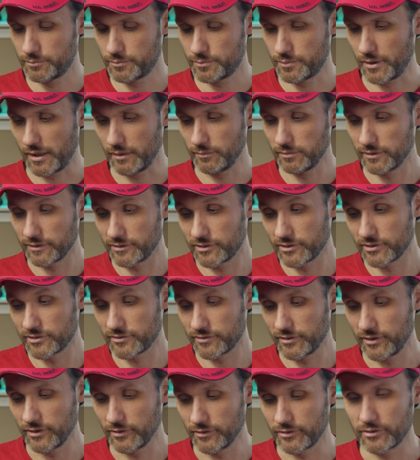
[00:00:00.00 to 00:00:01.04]
probably just,
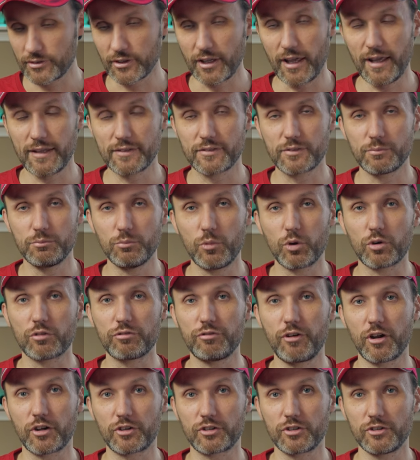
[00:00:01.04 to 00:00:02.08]
you know, it has more
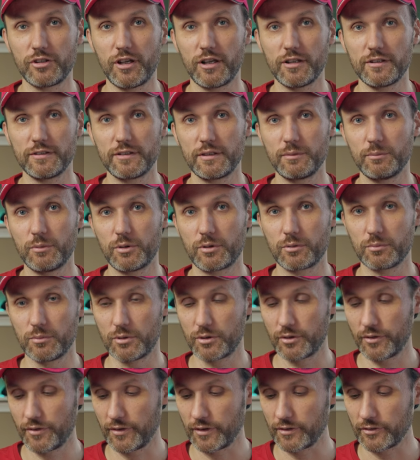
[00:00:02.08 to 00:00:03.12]
functionality, more
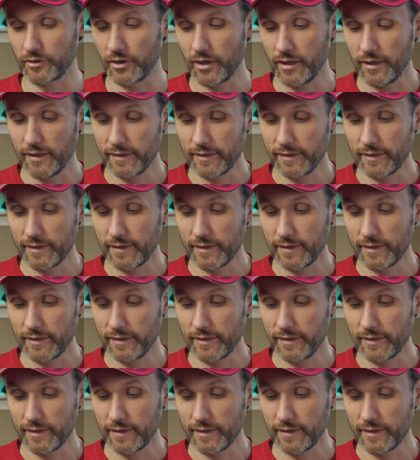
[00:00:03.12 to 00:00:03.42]
more things.